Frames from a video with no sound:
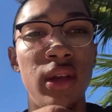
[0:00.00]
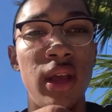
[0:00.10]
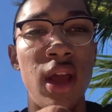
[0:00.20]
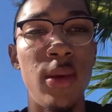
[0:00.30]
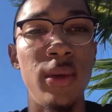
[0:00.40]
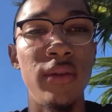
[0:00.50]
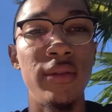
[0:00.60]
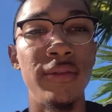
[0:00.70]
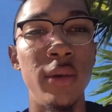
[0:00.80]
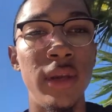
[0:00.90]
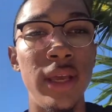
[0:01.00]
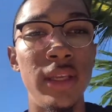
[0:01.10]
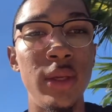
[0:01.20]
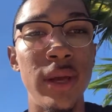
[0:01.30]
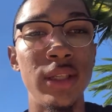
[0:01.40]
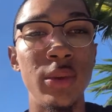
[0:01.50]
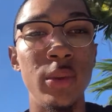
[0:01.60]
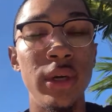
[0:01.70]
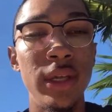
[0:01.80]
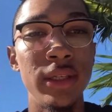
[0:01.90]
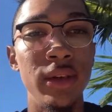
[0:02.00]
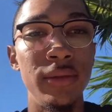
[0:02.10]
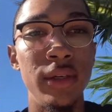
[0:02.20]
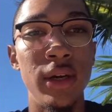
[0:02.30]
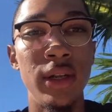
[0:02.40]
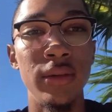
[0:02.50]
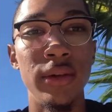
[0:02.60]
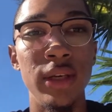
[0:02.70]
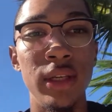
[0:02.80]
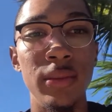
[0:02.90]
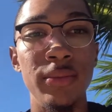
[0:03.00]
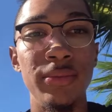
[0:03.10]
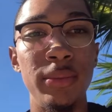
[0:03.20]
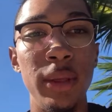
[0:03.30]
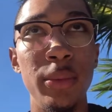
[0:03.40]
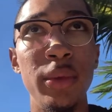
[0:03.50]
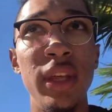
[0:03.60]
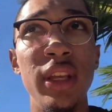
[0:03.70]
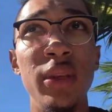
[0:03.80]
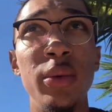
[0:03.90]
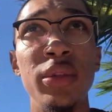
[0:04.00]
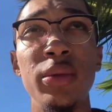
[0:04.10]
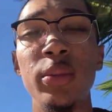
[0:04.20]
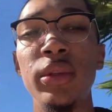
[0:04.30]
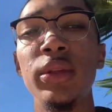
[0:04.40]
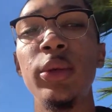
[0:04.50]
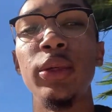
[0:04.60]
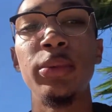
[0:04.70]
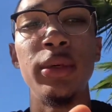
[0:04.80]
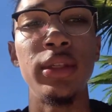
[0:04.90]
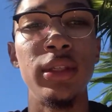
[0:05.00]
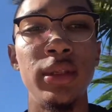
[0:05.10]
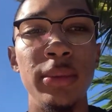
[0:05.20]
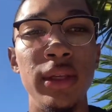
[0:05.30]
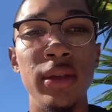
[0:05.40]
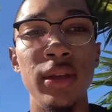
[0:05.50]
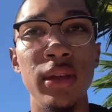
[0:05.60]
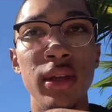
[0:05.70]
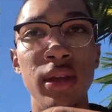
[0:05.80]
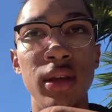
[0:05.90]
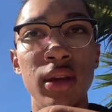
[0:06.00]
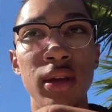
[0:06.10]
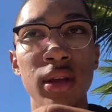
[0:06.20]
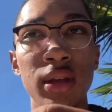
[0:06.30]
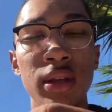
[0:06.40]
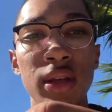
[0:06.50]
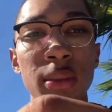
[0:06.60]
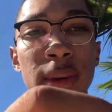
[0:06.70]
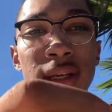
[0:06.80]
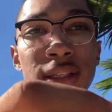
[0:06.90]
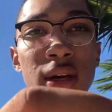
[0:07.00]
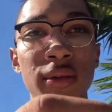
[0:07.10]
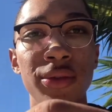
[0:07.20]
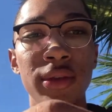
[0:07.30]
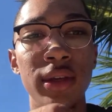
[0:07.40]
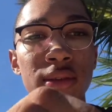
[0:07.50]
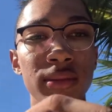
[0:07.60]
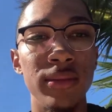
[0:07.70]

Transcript: Have you ever felt like you had to water yourself down around the people that you were supposed to be your best self around?